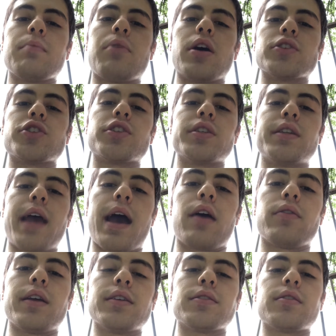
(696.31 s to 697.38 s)
punched
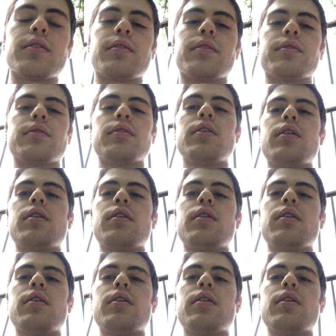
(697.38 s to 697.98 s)
down into the